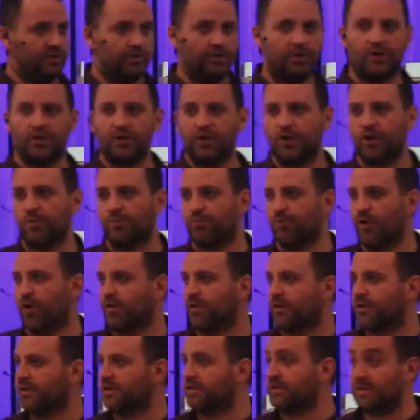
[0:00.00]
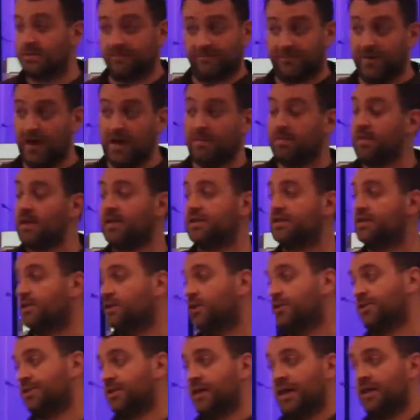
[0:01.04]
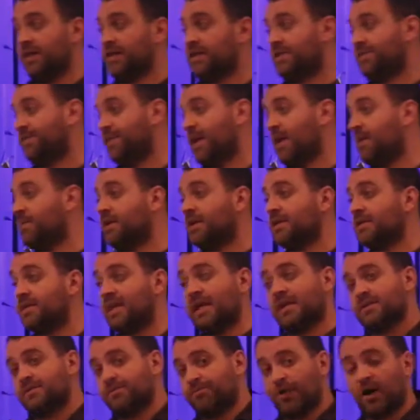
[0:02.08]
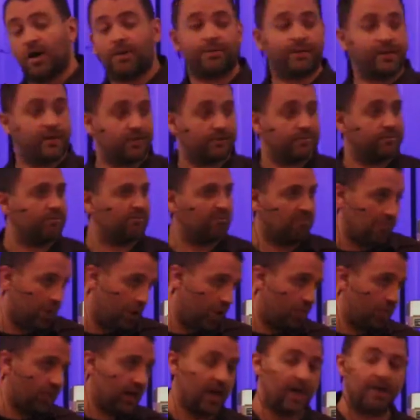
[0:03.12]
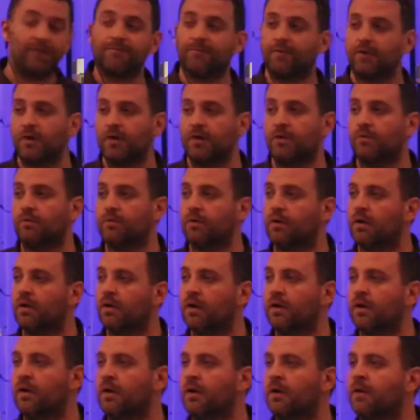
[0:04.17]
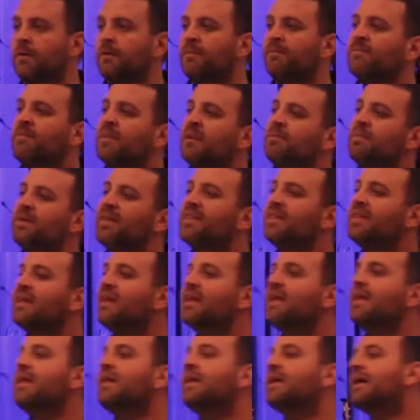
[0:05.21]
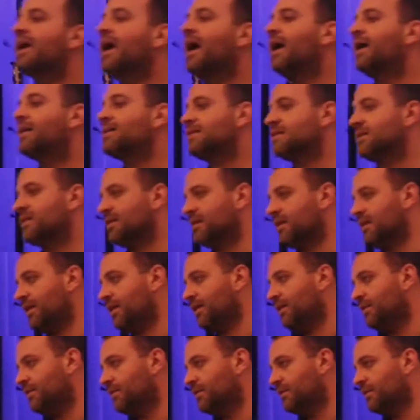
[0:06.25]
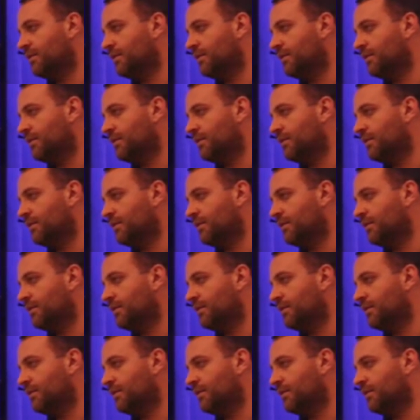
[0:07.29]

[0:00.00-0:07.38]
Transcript: your, your brother is famous, your son is famous. That's probably okay for you. But then he constantly,